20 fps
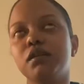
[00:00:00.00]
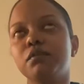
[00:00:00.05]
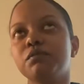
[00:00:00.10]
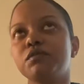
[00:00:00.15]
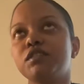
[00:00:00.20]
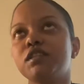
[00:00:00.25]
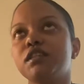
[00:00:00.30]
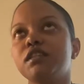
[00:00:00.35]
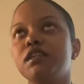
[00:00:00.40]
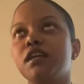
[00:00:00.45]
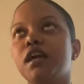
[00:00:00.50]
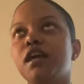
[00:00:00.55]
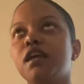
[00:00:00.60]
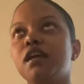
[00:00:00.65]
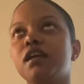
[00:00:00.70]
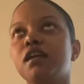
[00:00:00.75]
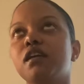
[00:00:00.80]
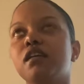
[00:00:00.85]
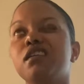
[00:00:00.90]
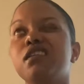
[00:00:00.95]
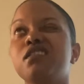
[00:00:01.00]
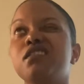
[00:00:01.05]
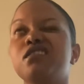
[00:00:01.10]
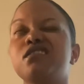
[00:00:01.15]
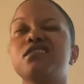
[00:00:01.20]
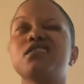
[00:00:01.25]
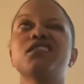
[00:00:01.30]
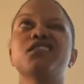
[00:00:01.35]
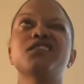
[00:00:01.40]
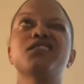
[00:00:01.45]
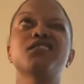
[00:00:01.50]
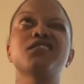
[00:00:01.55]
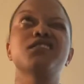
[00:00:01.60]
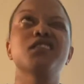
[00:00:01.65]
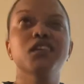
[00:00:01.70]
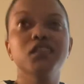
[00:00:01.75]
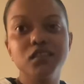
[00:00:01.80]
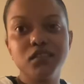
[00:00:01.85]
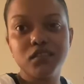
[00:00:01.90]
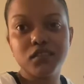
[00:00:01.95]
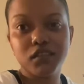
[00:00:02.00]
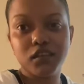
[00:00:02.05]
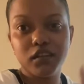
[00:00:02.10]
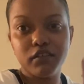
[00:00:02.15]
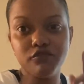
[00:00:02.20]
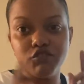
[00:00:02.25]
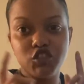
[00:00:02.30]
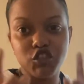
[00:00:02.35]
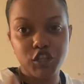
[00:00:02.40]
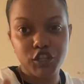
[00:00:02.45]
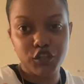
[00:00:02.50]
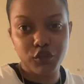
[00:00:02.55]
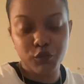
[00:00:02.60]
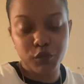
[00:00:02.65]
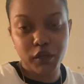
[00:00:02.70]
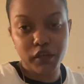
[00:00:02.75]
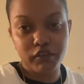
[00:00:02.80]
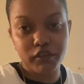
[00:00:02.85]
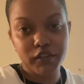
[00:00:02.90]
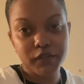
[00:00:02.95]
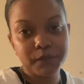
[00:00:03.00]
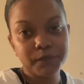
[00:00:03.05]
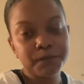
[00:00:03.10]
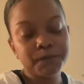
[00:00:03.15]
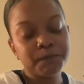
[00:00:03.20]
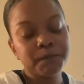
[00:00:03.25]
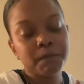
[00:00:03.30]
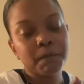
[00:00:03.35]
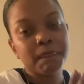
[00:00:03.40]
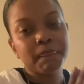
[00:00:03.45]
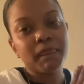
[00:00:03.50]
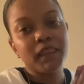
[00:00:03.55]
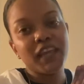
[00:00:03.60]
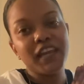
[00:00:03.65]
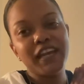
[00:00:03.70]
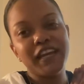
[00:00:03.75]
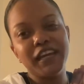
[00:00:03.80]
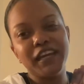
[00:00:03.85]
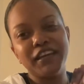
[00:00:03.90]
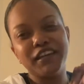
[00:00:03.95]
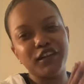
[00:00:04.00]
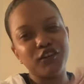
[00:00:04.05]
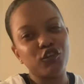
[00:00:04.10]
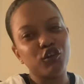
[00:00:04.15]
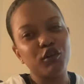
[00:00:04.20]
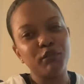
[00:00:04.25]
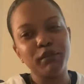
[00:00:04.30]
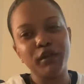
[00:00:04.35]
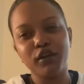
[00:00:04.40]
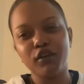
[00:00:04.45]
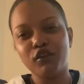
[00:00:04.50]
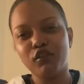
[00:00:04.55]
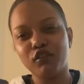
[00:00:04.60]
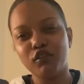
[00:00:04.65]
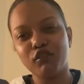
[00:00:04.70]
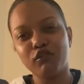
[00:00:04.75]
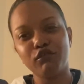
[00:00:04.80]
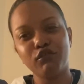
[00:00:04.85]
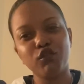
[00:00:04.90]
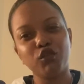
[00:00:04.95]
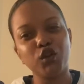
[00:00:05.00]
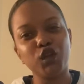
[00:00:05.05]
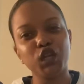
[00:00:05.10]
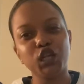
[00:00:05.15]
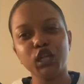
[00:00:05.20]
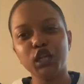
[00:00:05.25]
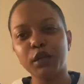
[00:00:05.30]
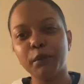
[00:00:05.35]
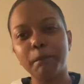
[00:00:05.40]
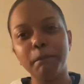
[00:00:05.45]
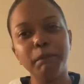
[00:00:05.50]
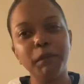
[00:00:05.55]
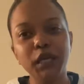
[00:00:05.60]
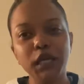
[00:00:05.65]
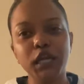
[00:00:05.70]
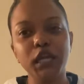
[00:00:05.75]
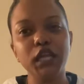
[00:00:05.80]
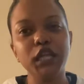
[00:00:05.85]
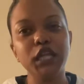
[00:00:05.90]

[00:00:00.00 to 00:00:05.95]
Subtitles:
Today is the 6th of January, and I know I've been gone for a little bit,